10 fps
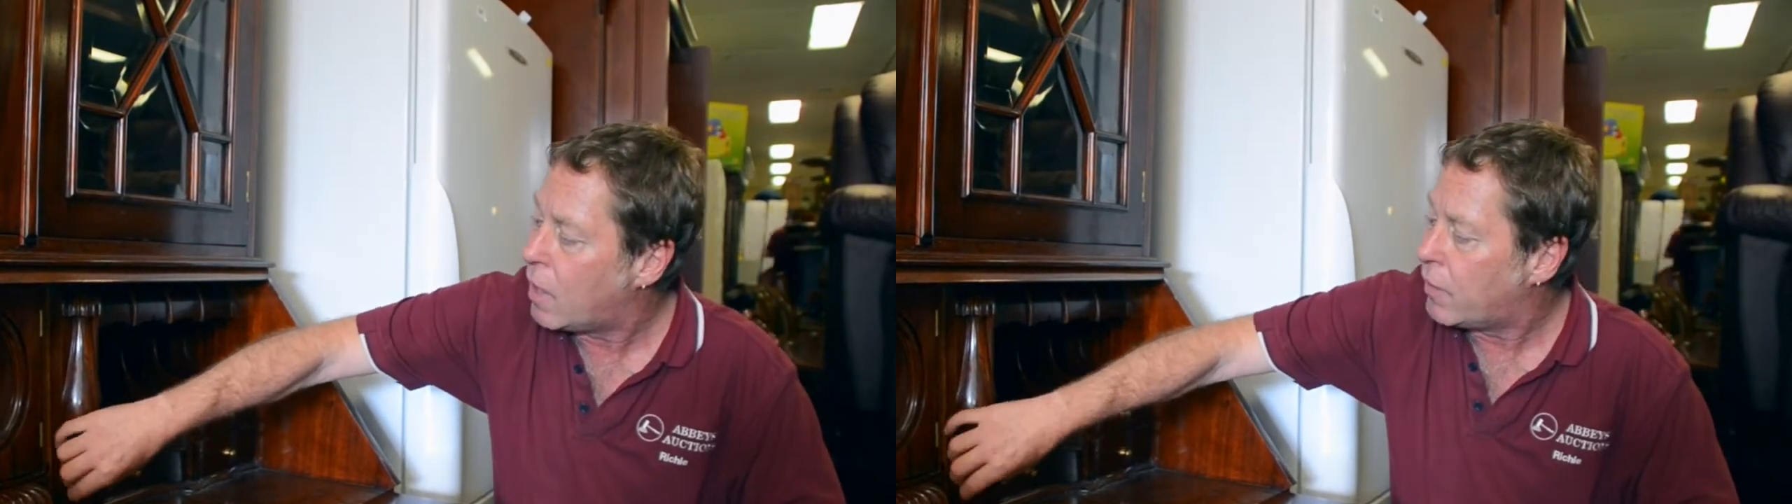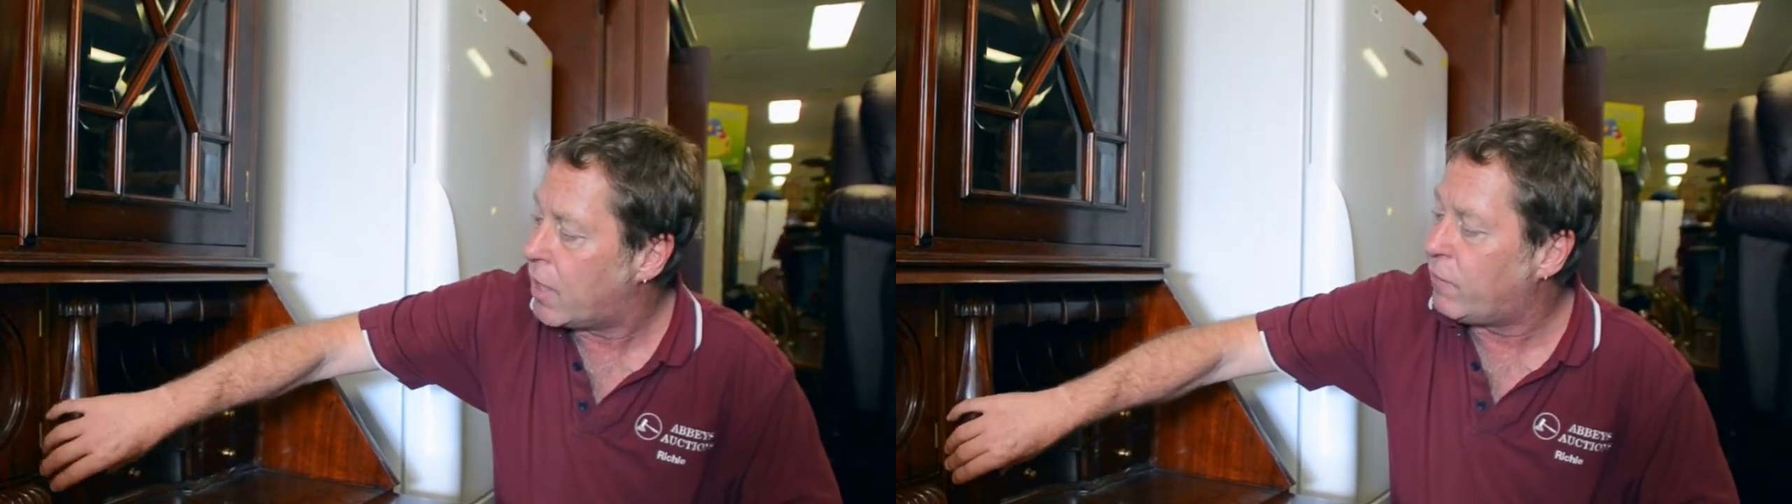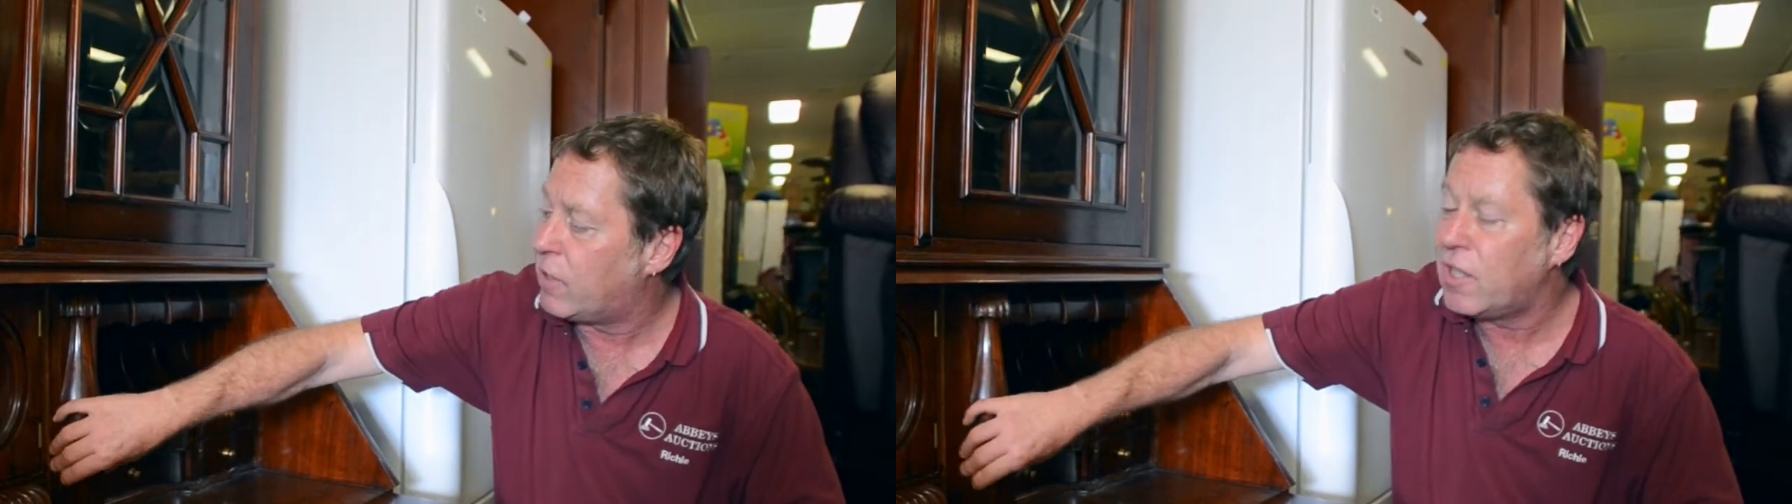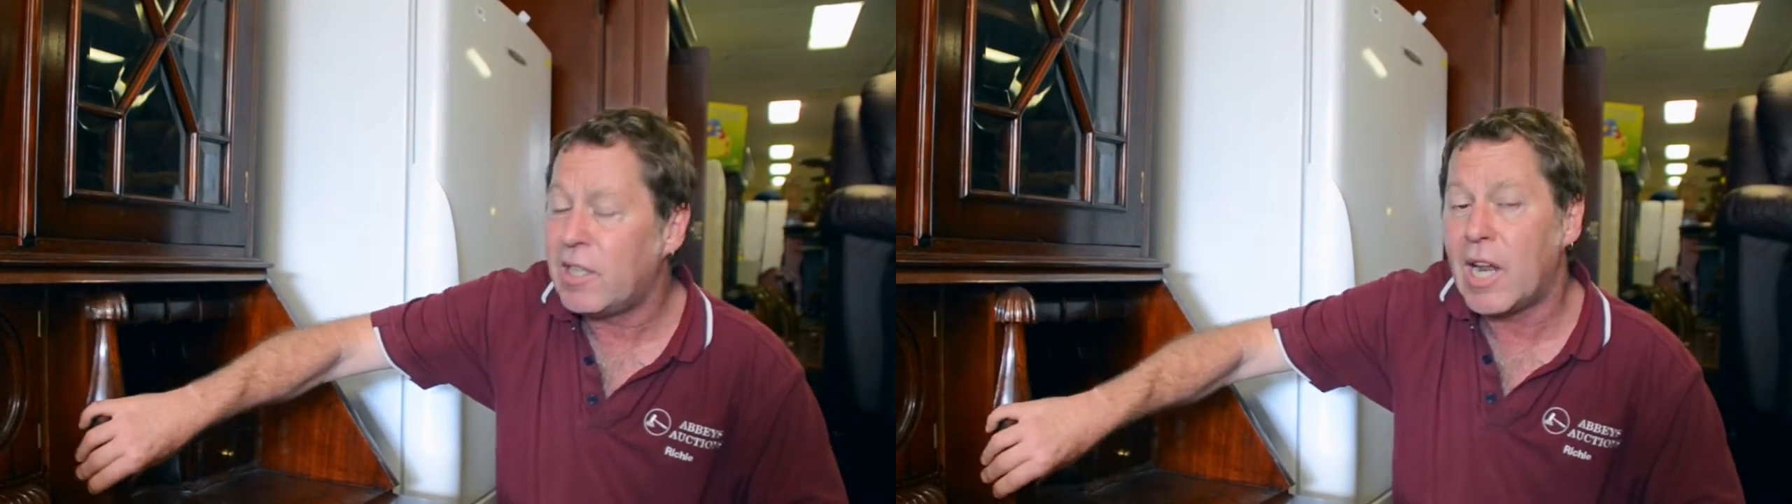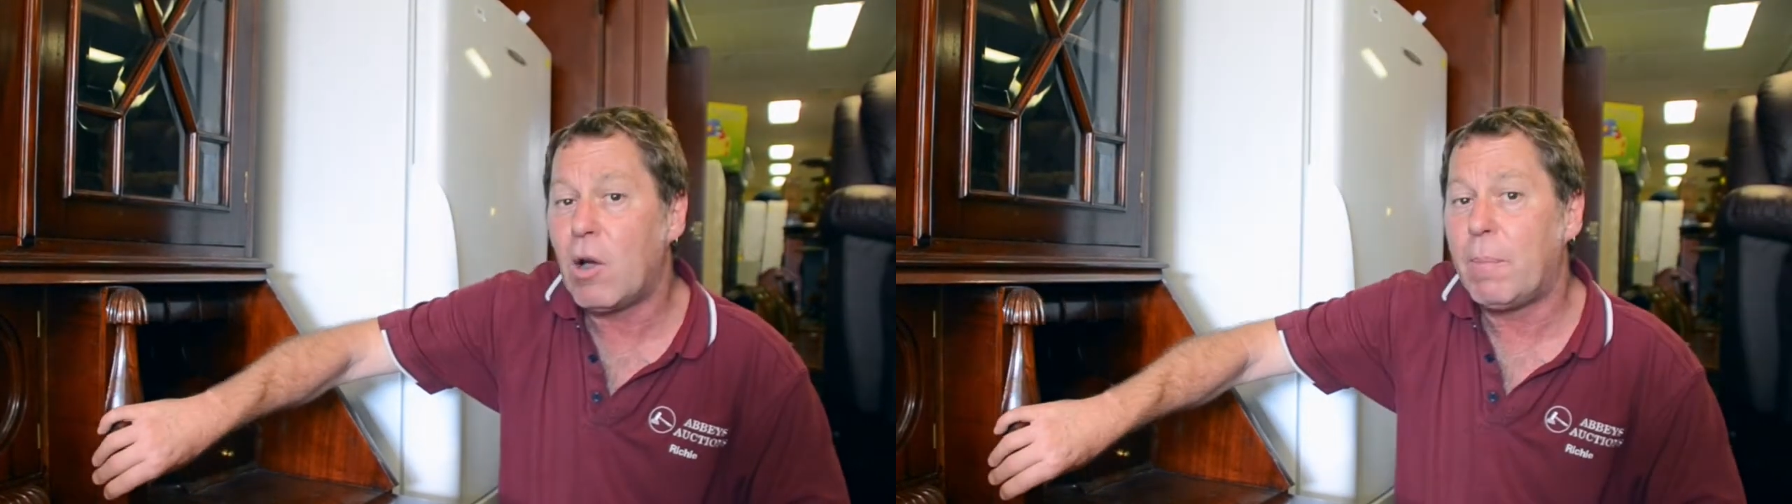Now, if you didn't
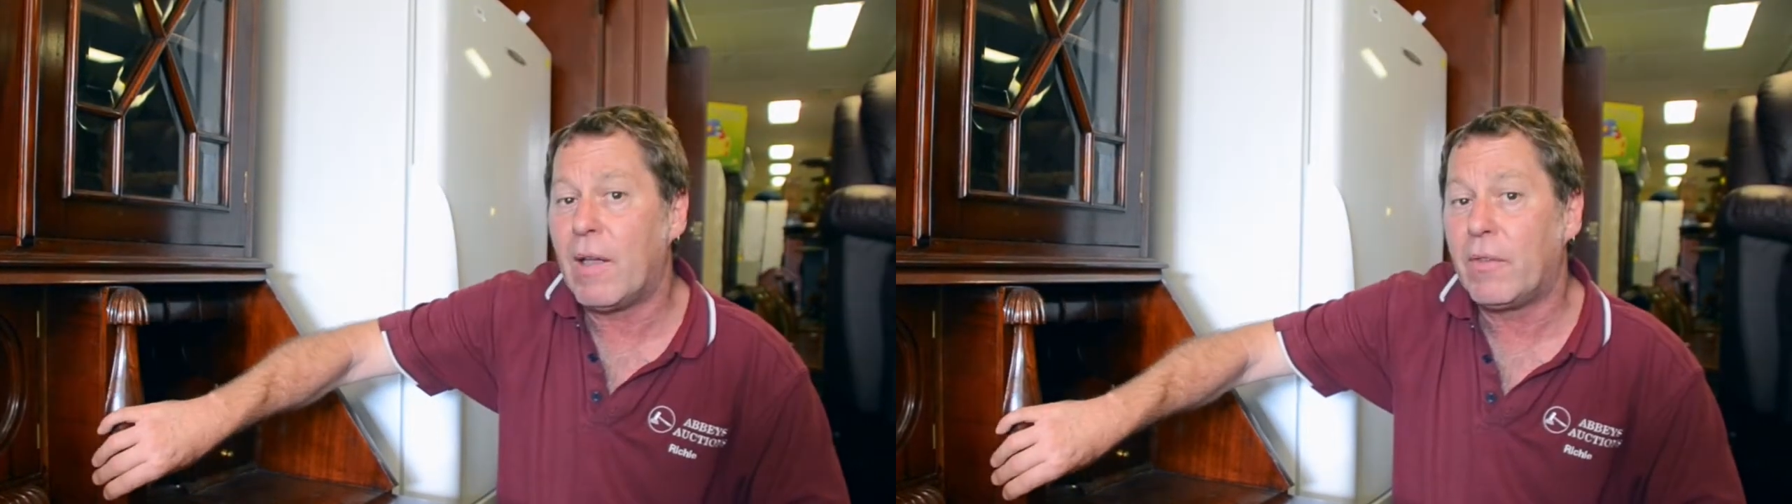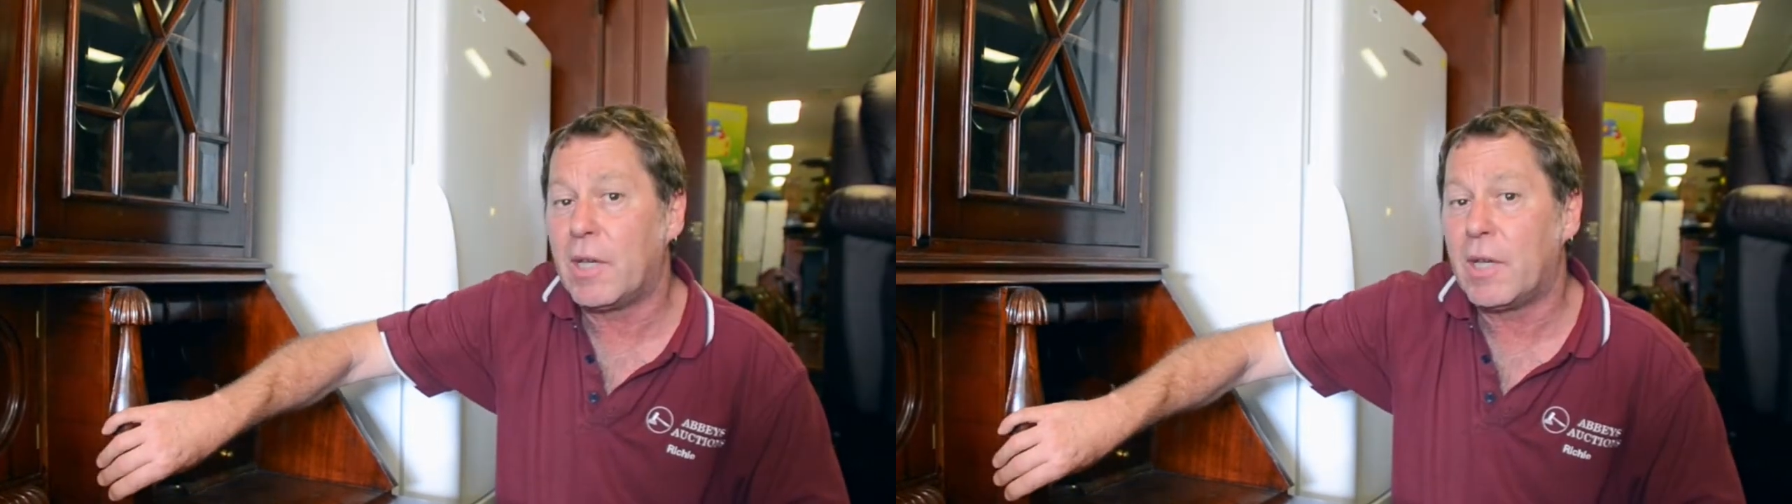know about